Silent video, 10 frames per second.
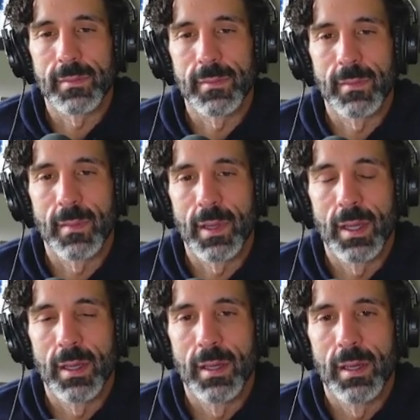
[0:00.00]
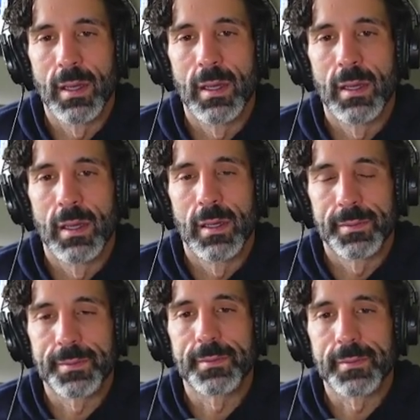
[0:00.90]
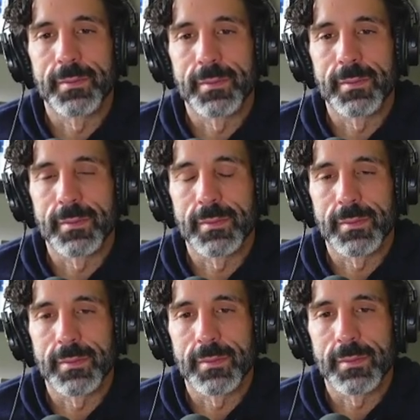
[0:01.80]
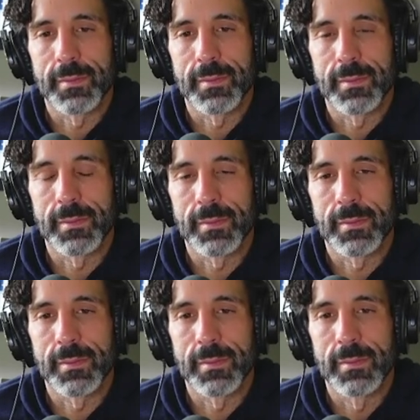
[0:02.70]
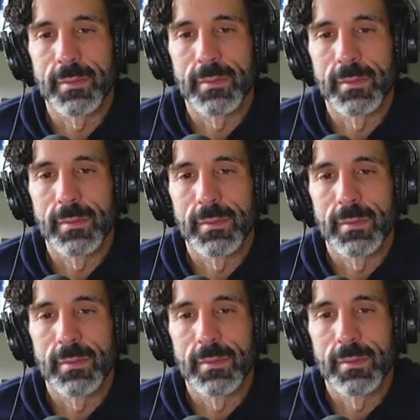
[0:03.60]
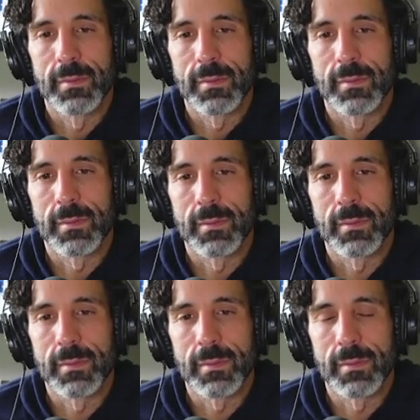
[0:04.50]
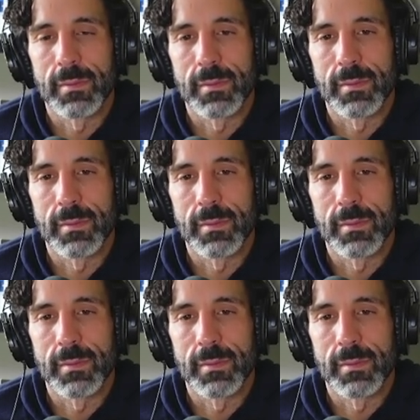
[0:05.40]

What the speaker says: (silent)